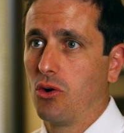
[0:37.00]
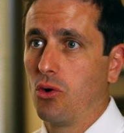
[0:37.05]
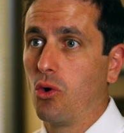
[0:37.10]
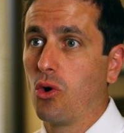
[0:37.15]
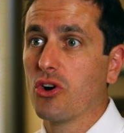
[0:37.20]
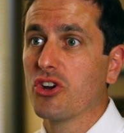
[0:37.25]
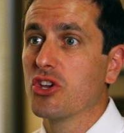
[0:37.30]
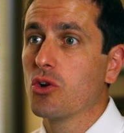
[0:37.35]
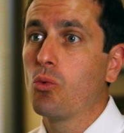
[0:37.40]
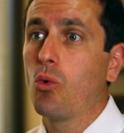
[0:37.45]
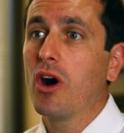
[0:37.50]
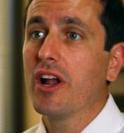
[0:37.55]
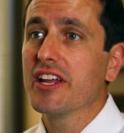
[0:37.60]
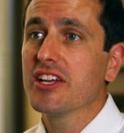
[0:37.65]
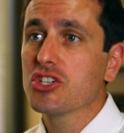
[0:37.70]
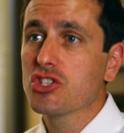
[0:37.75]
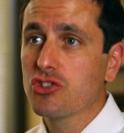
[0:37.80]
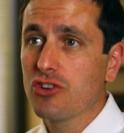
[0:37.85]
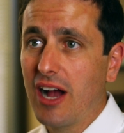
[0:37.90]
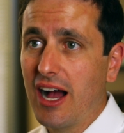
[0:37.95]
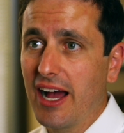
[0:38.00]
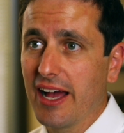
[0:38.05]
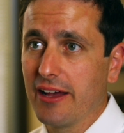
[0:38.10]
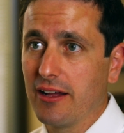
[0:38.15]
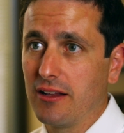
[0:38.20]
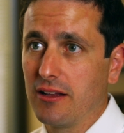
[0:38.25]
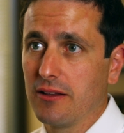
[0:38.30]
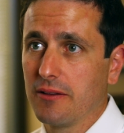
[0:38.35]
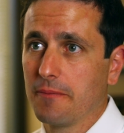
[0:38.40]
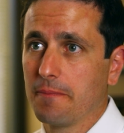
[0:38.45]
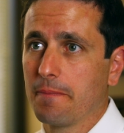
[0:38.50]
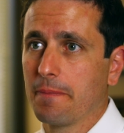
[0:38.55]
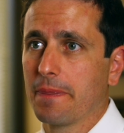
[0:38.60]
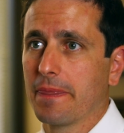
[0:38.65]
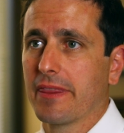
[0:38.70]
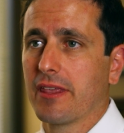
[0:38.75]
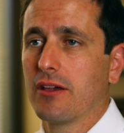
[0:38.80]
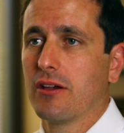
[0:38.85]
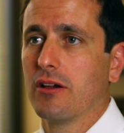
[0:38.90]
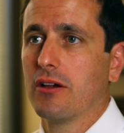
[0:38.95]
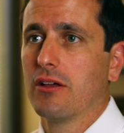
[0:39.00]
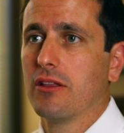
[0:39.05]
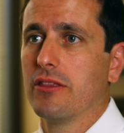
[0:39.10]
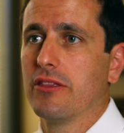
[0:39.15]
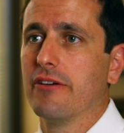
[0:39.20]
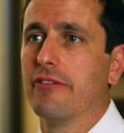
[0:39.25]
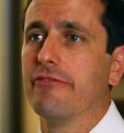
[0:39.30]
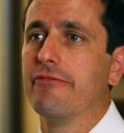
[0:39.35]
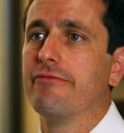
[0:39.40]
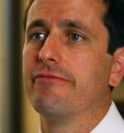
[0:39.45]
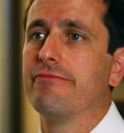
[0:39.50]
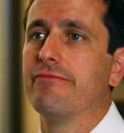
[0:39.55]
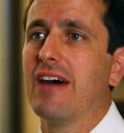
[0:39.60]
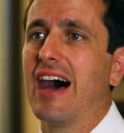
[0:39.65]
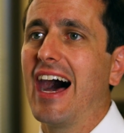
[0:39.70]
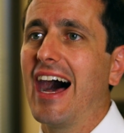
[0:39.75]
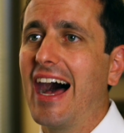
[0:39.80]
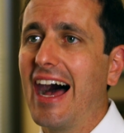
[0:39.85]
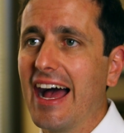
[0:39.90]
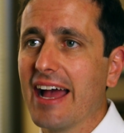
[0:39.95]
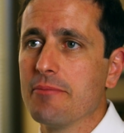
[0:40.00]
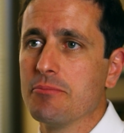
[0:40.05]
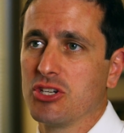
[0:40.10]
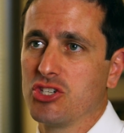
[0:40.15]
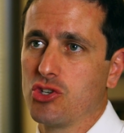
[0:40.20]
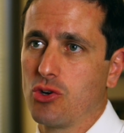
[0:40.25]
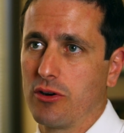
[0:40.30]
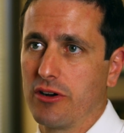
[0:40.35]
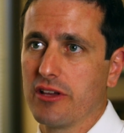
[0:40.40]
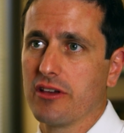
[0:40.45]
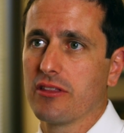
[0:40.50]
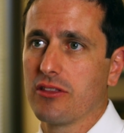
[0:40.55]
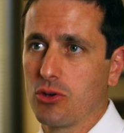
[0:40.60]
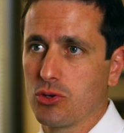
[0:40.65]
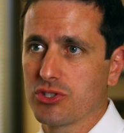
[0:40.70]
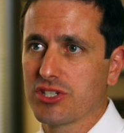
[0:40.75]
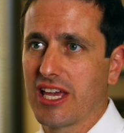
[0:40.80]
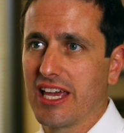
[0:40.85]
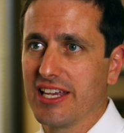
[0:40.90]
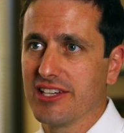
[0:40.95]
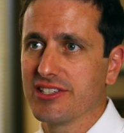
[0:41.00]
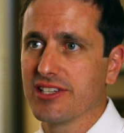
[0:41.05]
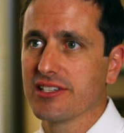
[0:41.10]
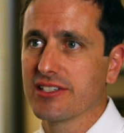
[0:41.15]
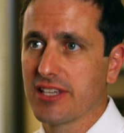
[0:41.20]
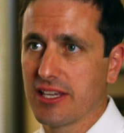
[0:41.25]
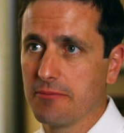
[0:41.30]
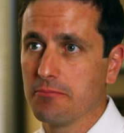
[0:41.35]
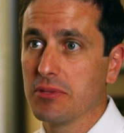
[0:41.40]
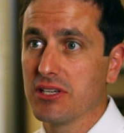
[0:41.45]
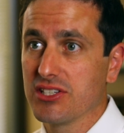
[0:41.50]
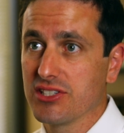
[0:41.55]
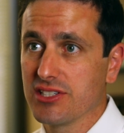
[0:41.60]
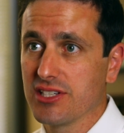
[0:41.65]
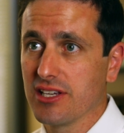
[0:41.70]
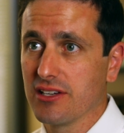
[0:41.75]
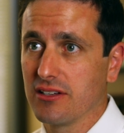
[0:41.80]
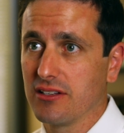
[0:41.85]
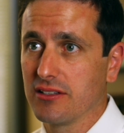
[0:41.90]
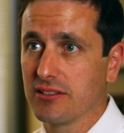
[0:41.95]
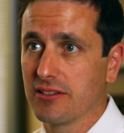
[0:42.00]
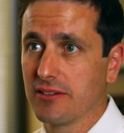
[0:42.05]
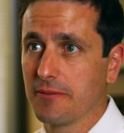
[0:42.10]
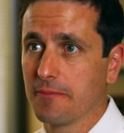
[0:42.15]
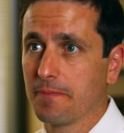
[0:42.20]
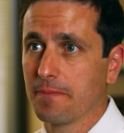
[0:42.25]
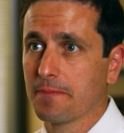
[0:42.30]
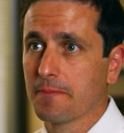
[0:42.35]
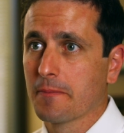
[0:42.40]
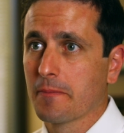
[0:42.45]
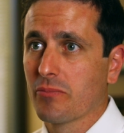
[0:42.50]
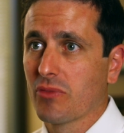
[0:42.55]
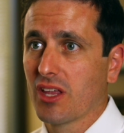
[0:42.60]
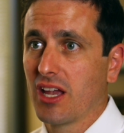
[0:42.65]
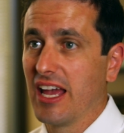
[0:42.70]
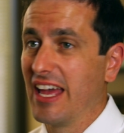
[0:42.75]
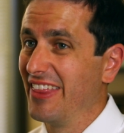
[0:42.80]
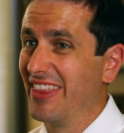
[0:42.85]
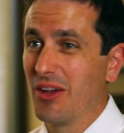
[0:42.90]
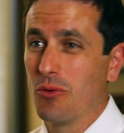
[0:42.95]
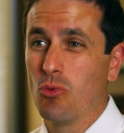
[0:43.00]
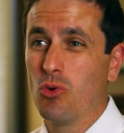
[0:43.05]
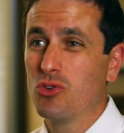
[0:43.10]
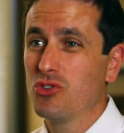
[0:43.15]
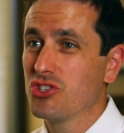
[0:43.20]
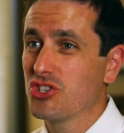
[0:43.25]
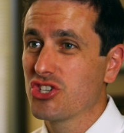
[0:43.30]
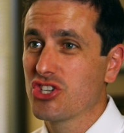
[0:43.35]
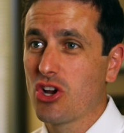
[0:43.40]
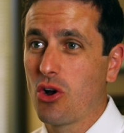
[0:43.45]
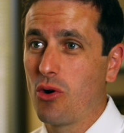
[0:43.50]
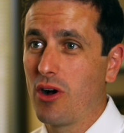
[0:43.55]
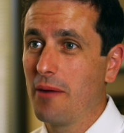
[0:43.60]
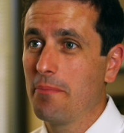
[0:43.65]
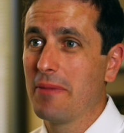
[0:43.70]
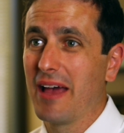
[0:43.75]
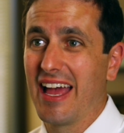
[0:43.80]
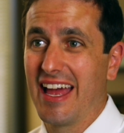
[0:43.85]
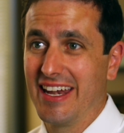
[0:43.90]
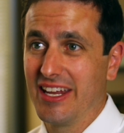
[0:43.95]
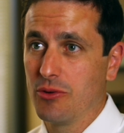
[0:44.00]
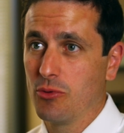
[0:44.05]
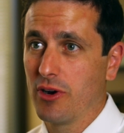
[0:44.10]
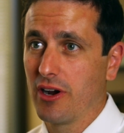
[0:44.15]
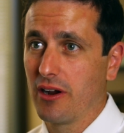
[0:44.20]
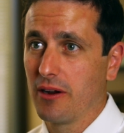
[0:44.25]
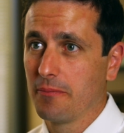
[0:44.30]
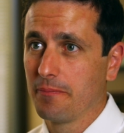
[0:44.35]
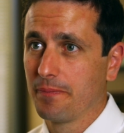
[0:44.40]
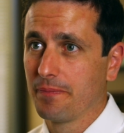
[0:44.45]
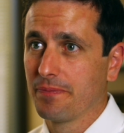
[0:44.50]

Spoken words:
or you won at trial, the high majority of those cases can be sealed, and they wouldn't show up anywhere.